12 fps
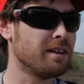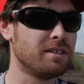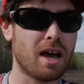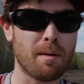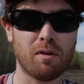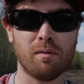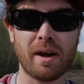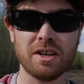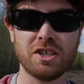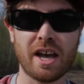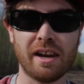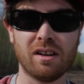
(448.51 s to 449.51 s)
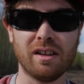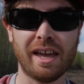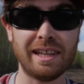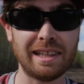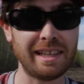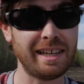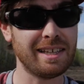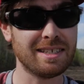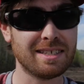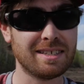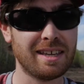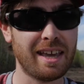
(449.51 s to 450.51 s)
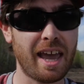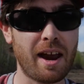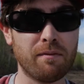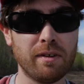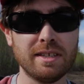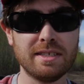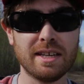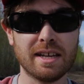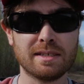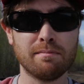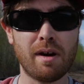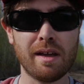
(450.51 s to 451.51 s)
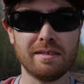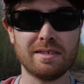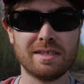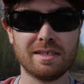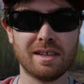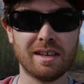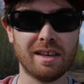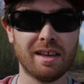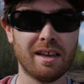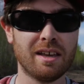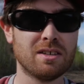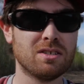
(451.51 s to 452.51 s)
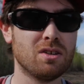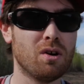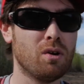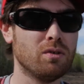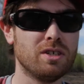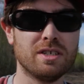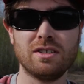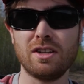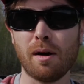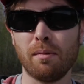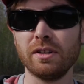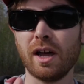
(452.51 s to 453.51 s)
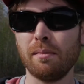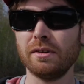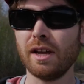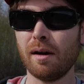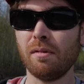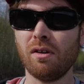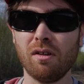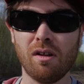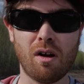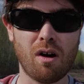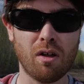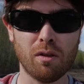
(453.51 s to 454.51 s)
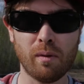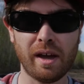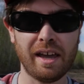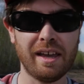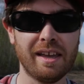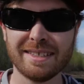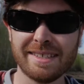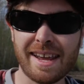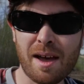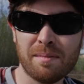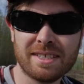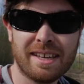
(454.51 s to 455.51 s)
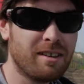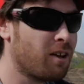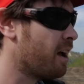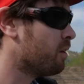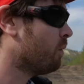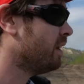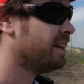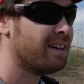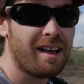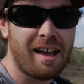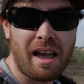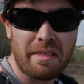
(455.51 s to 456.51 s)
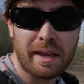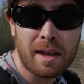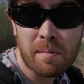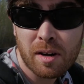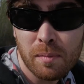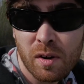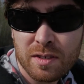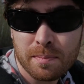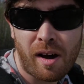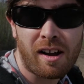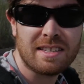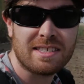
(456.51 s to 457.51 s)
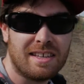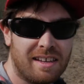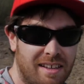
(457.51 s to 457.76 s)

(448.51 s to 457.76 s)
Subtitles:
double my channel at least every 6 months. So just double, double, double all the way. Damn, it's getting kind of windy. I think I'm gonna move spots.